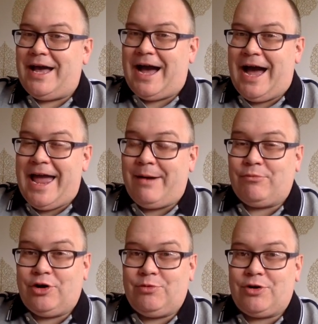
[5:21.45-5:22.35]
I am
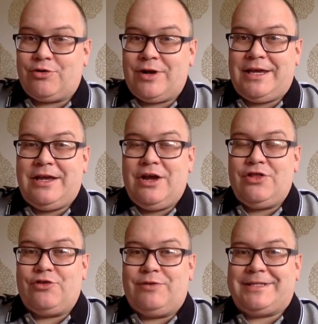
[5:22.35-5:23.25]
going to agree
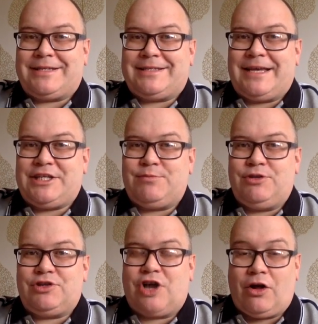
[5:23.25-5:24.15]
the risk
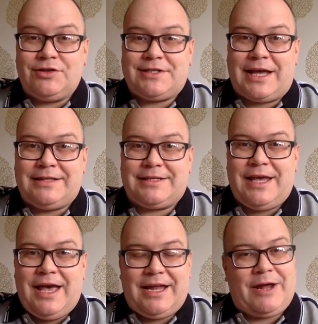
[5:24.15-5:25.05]
assessment content
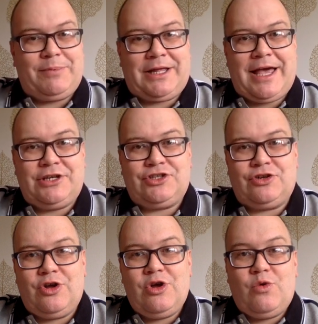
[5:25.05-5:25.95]
and application
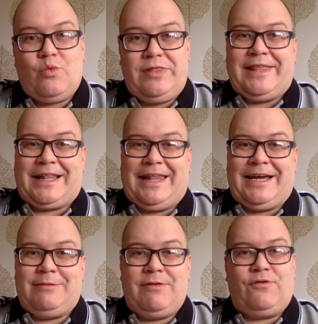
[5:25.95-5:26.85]
with the
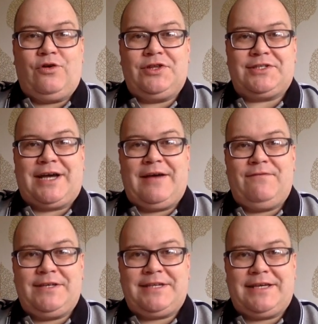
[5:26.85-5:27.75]
client before the site
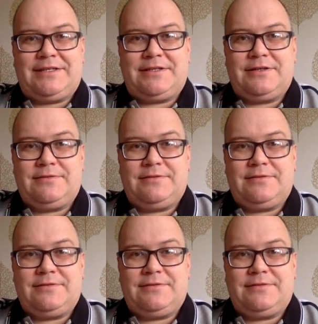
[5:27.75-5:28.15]
visit.